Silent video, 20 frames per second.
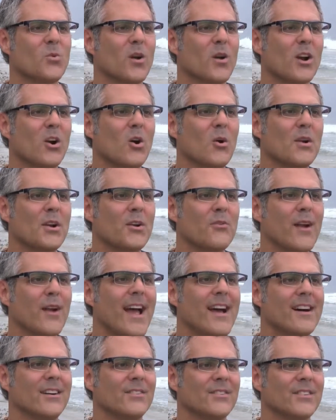we're going
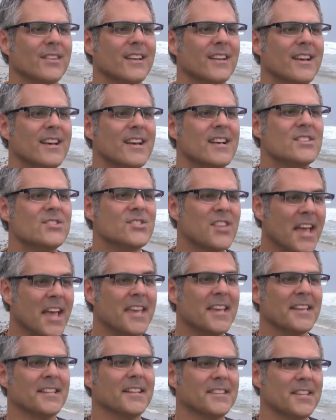around
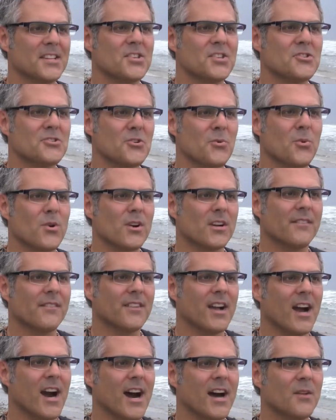saying that this is a work
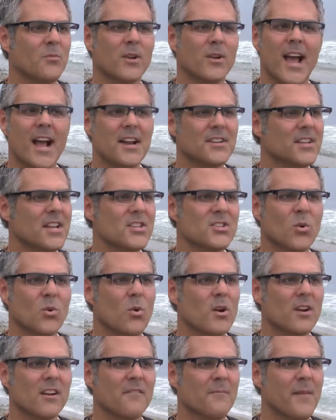of God when actually it's a
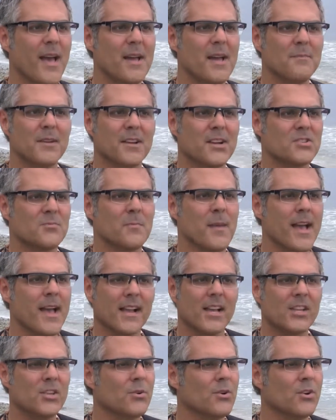work of man, because
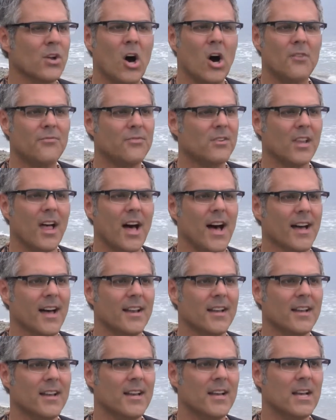man can do an awful lot.
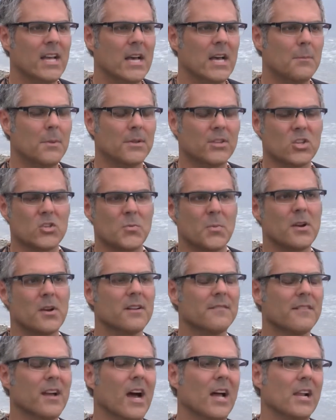But the
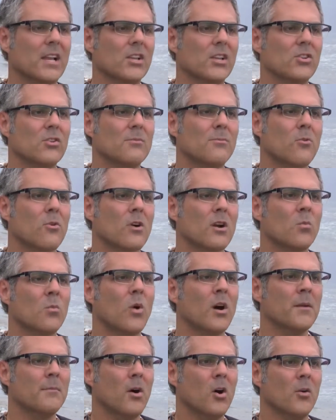Spirit of God can do more in
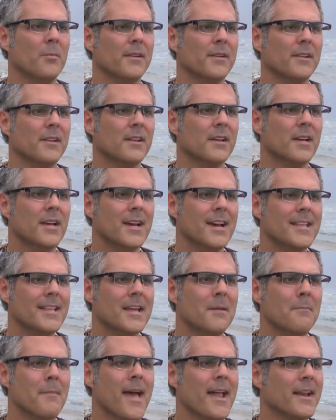one moment
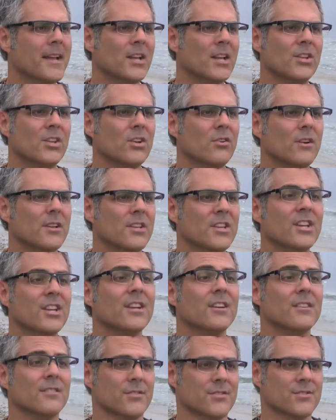than man can do in
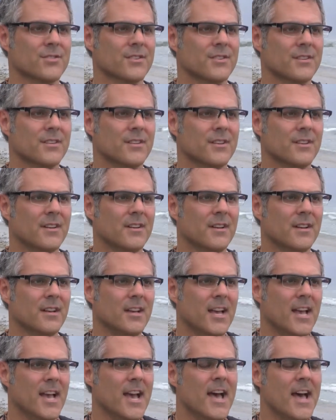years.
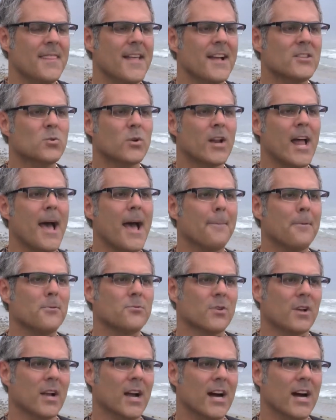And that's what
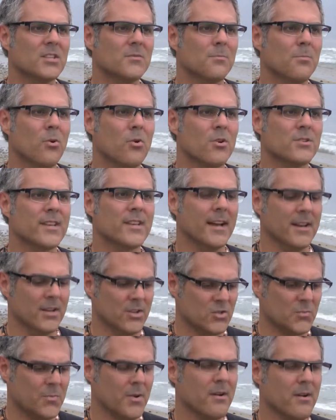happens when God pours out
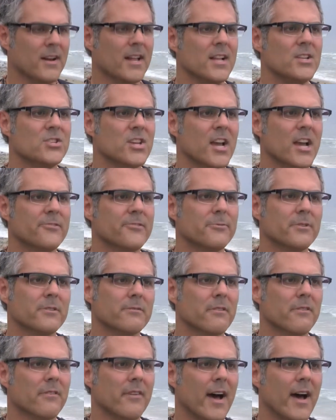His Spirit in
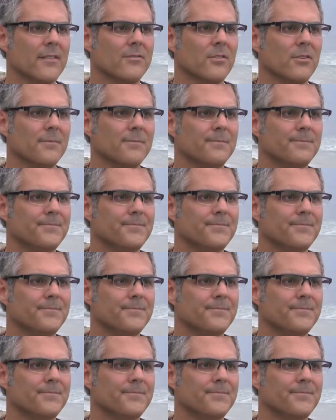genuine revival.